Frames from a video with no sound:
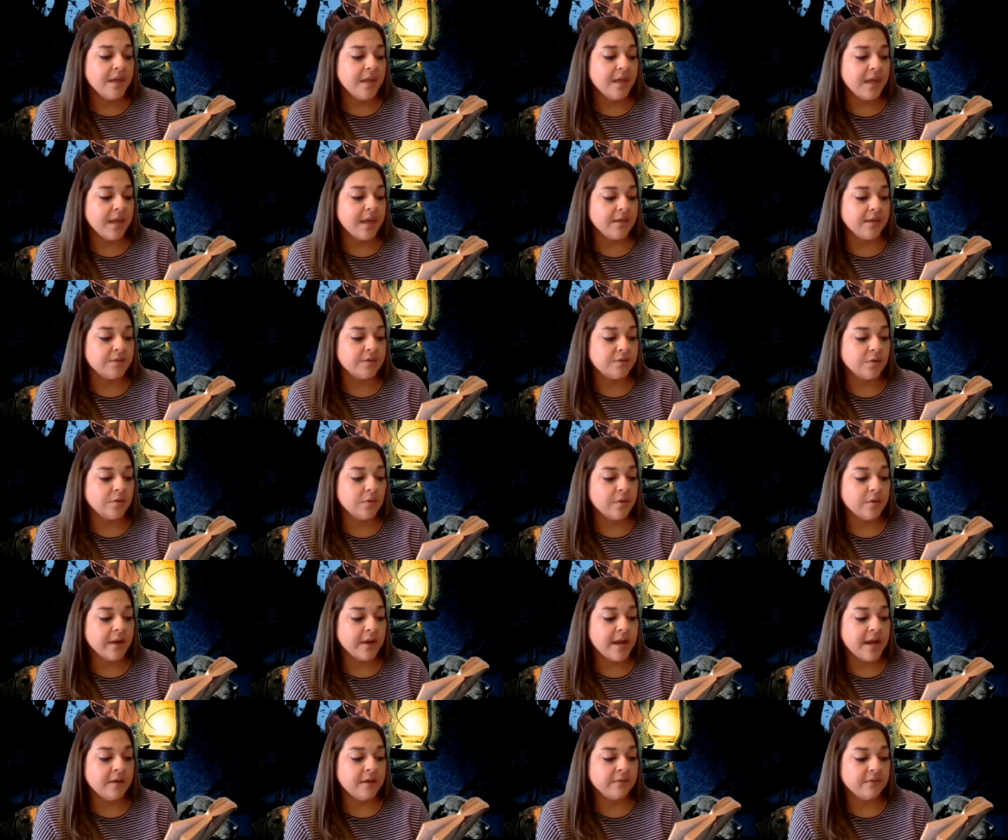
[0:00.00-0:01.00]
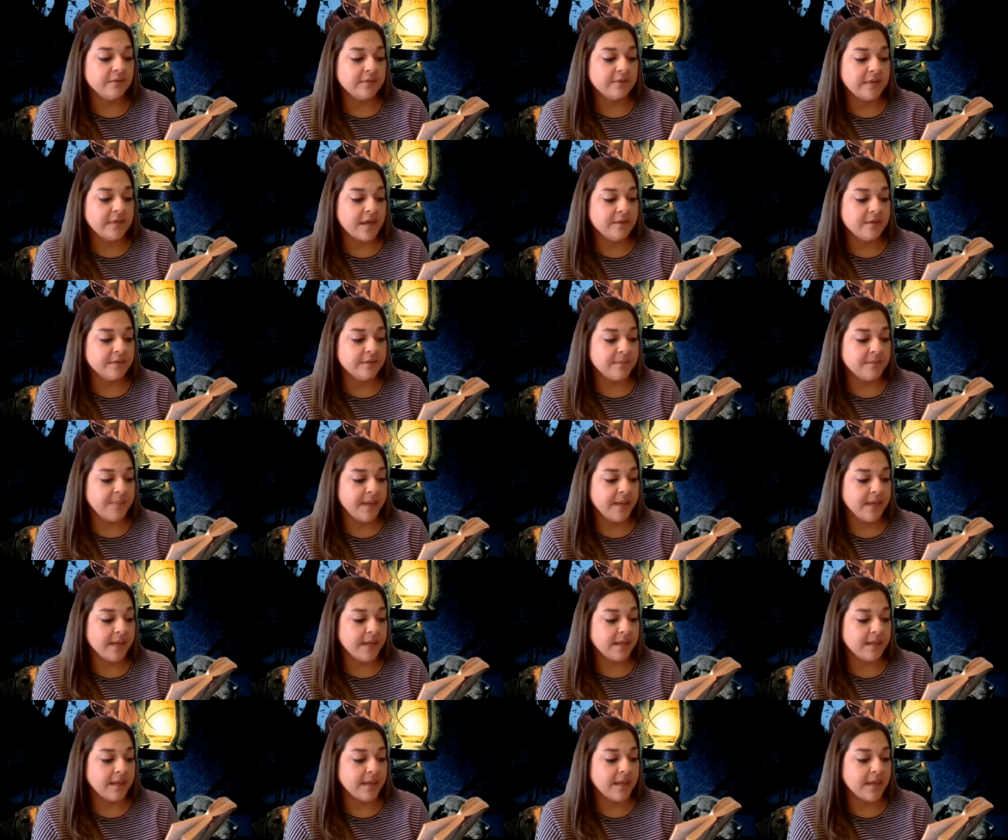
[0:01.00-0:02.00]
and tore out down the
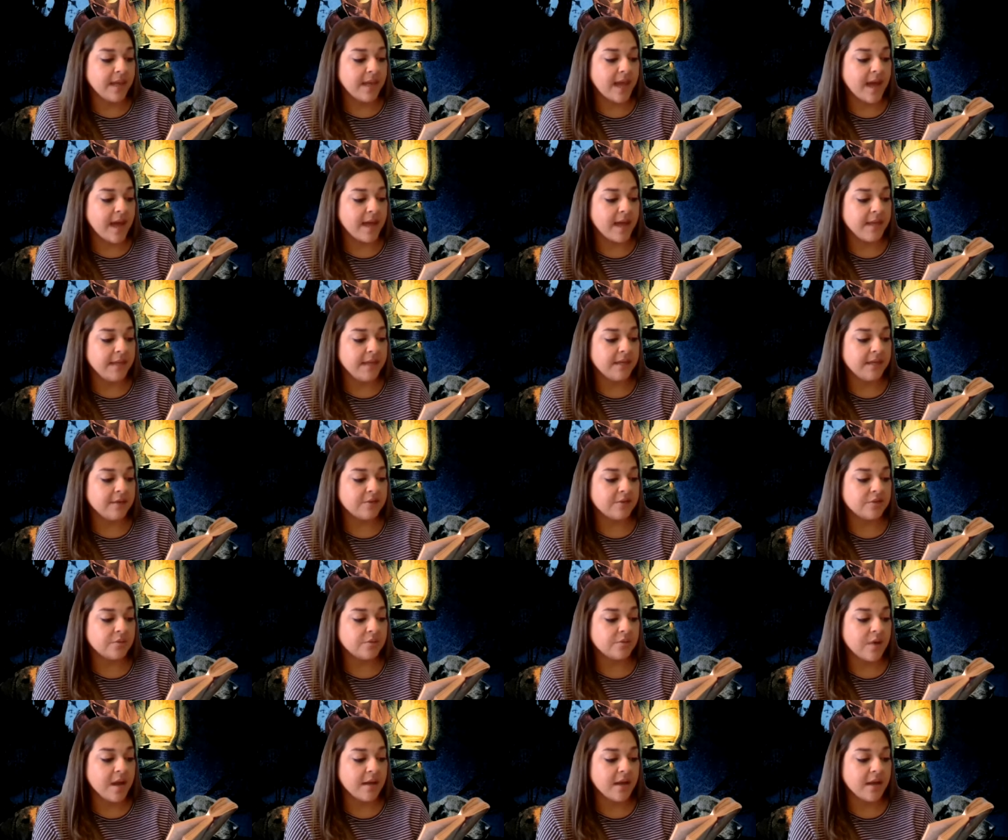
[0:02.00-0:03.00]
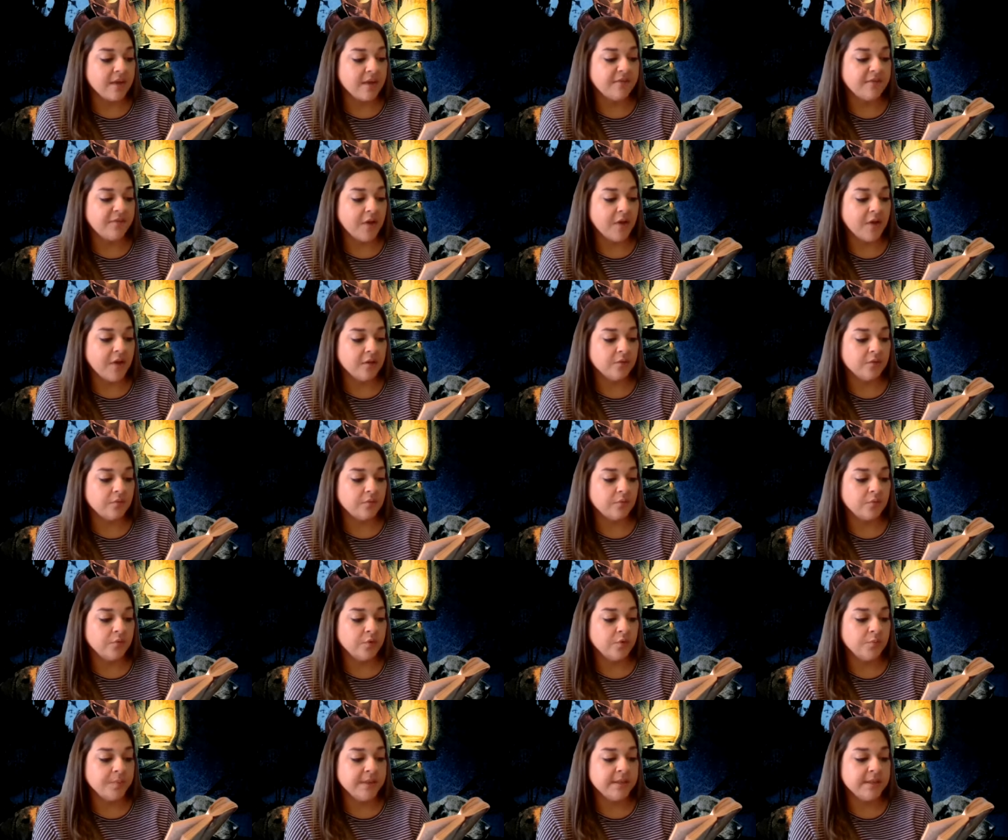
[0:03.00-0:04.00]
bank. In a trot, I followed,
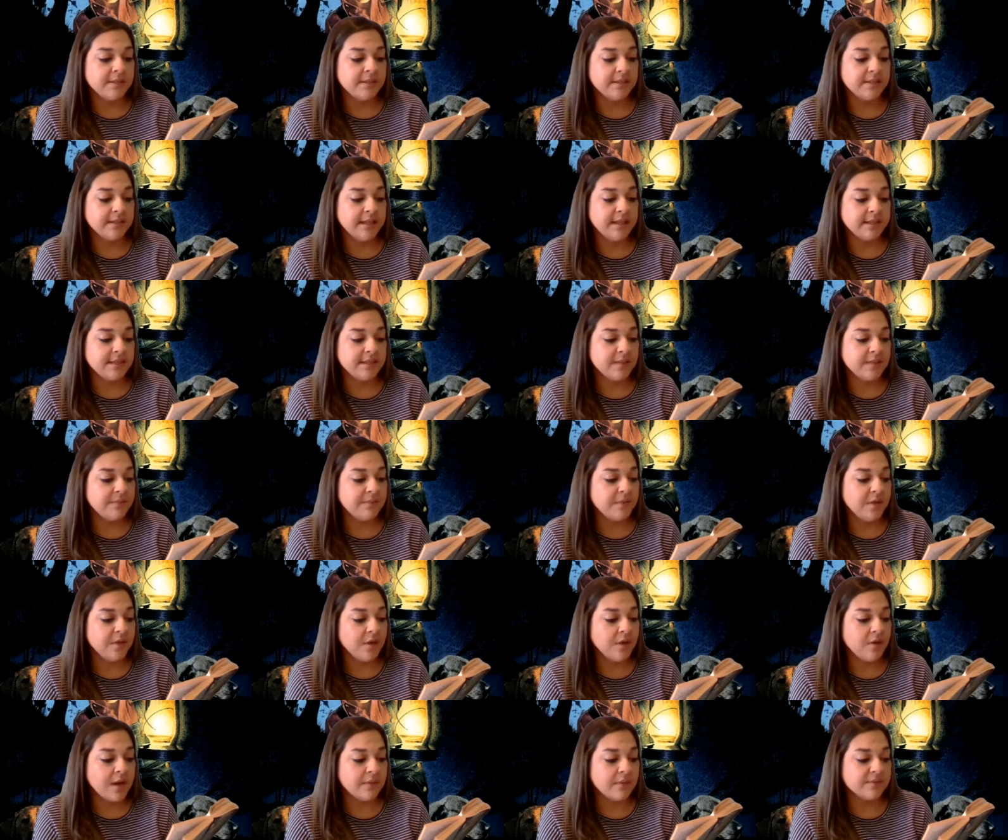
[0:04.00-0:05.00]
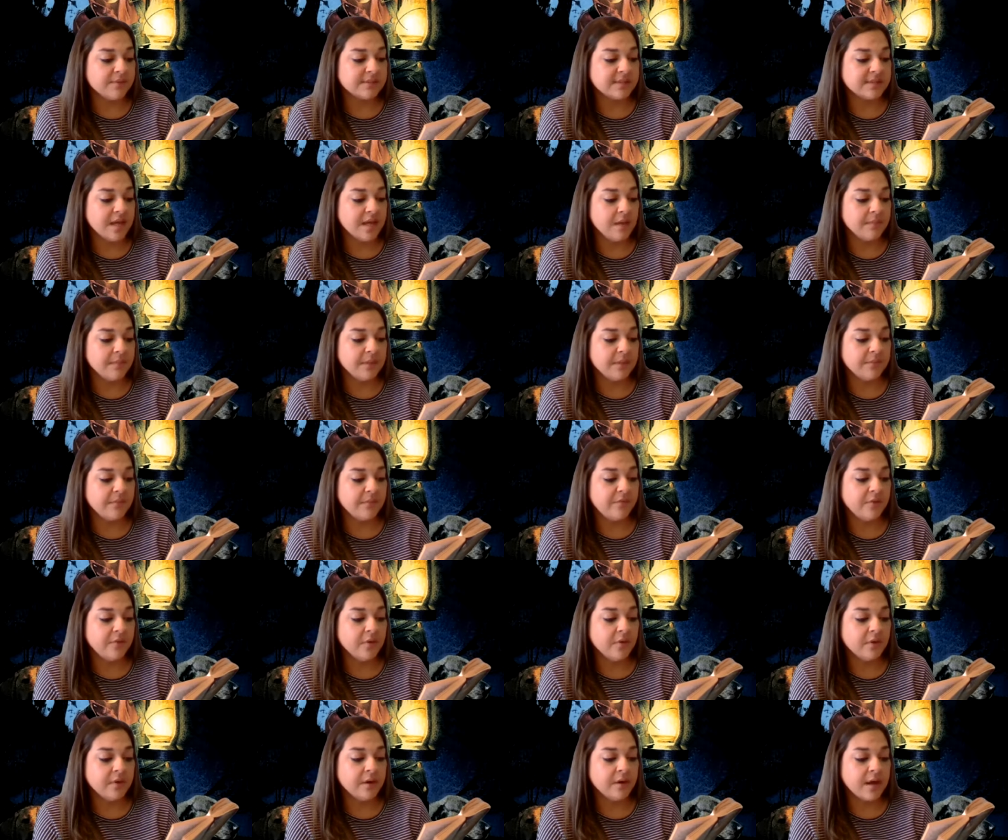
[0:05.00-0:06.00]
whooping to let them know I was coming.
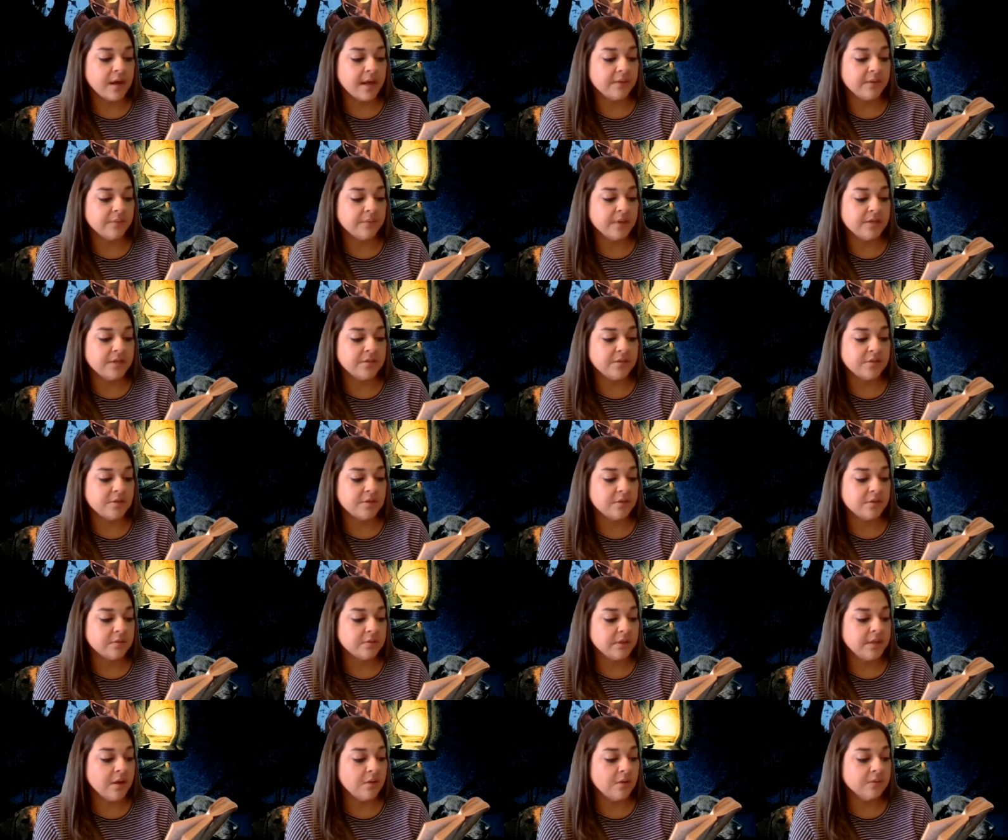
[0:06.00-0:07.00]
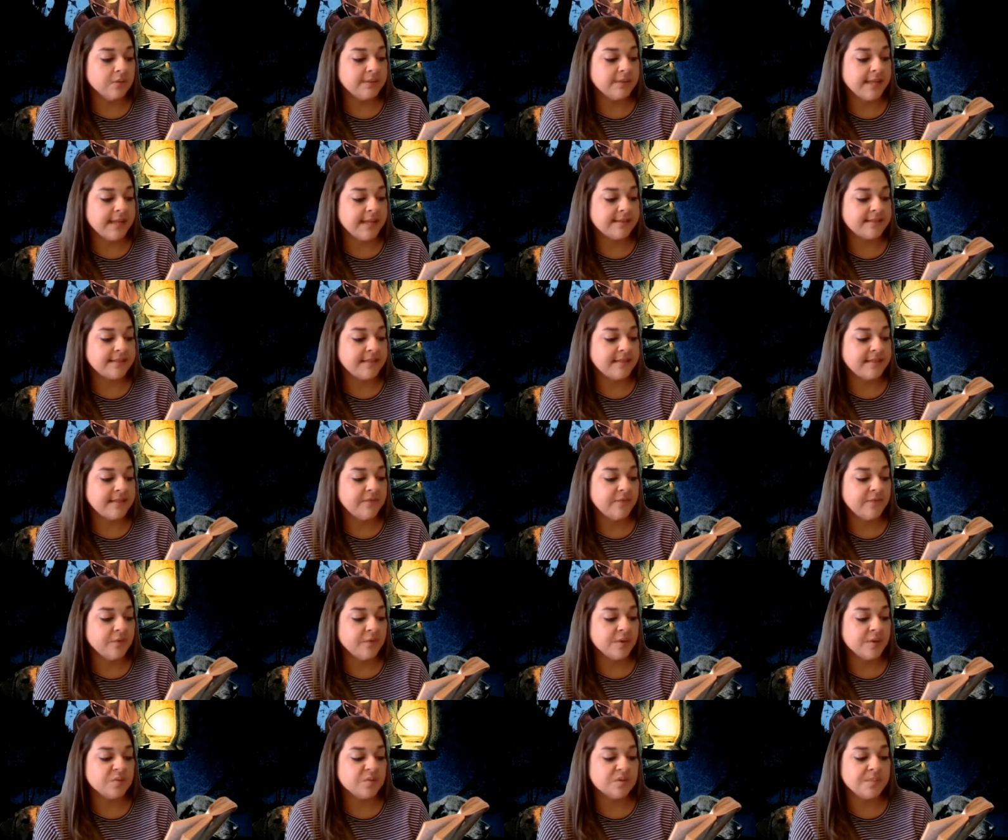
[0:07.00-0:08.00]
Before I reached the tree, old Dan's deep
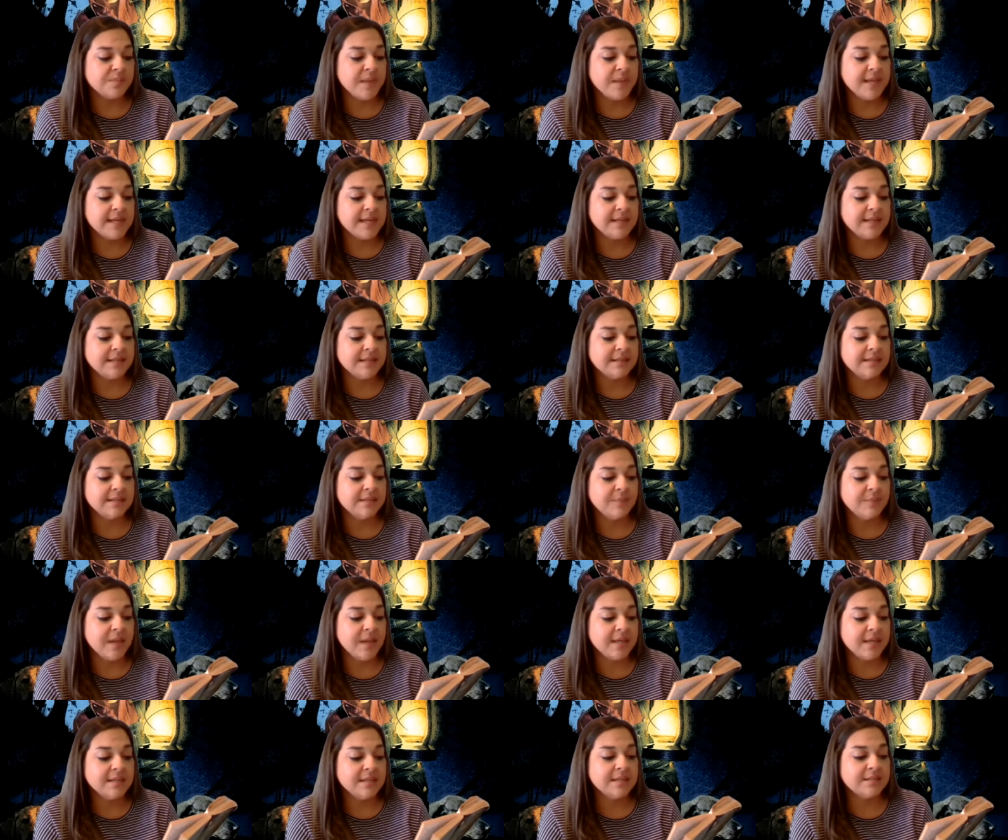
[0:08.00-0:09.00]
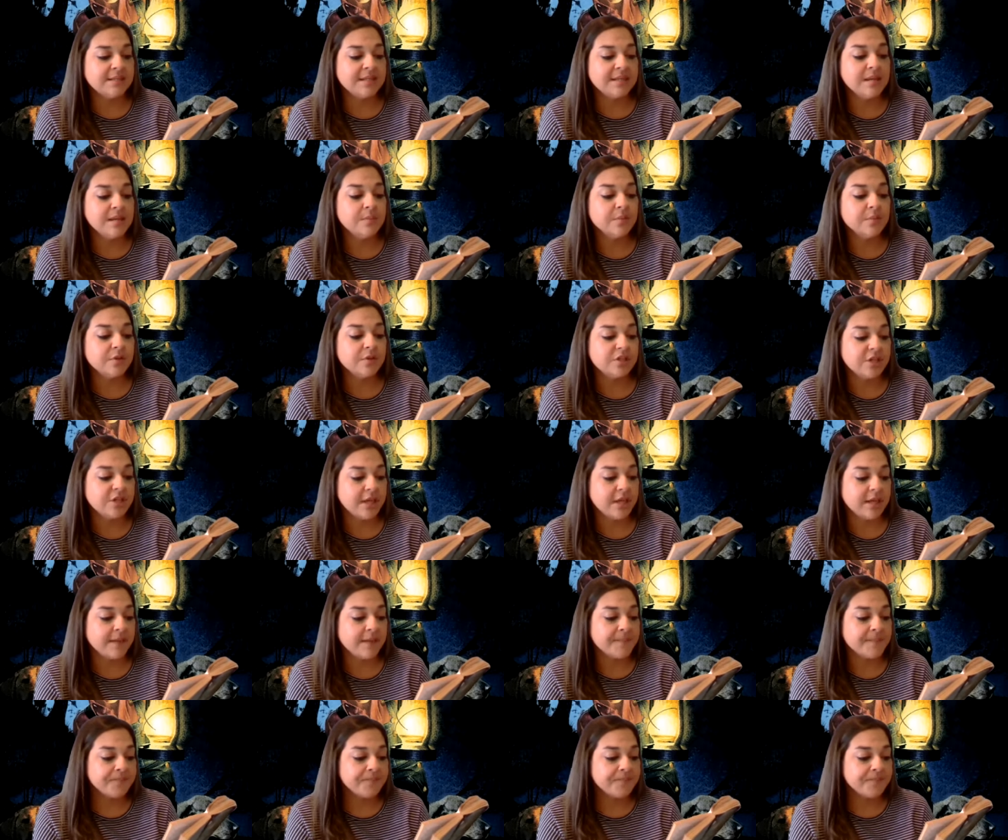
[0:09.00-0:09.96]
voice was making the timber shake.